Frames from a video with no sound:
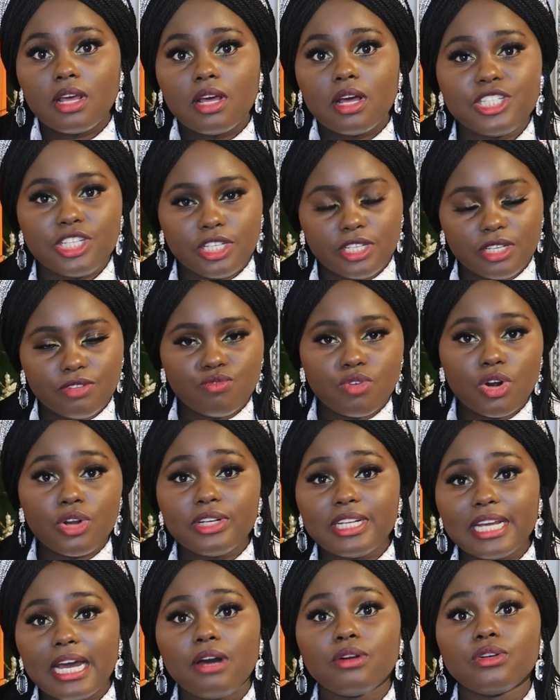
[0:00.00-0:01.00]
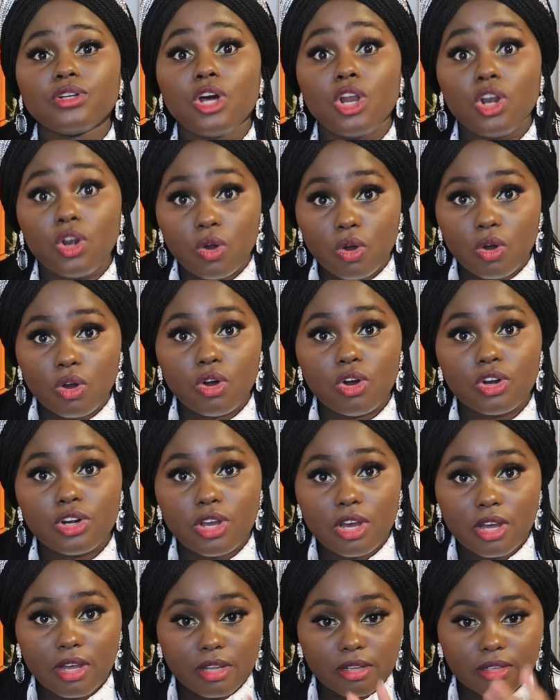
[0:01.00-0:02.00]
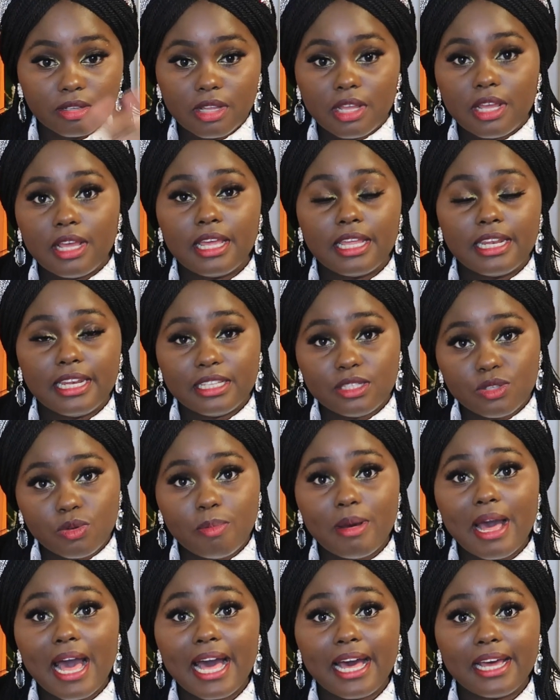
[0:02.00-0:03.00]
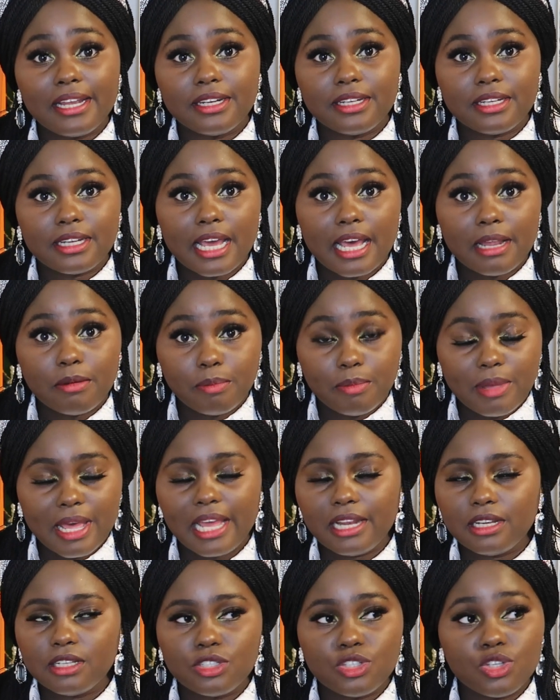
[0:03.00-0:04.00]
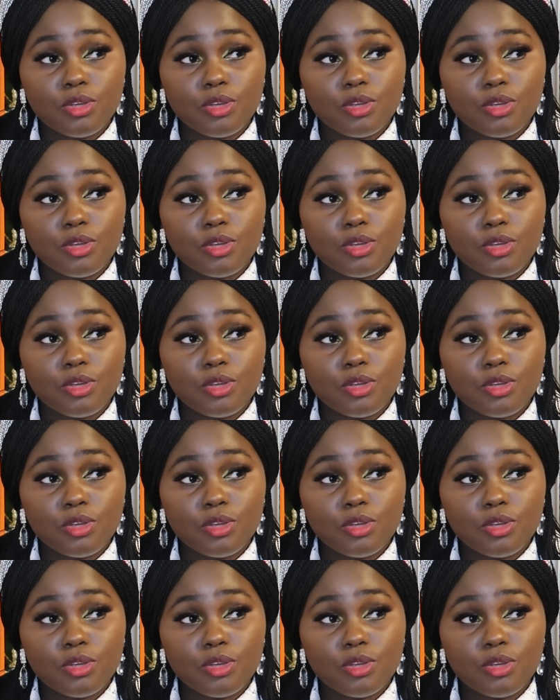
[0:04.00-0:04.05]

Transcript: she wrote down a lot on her little pad and pen.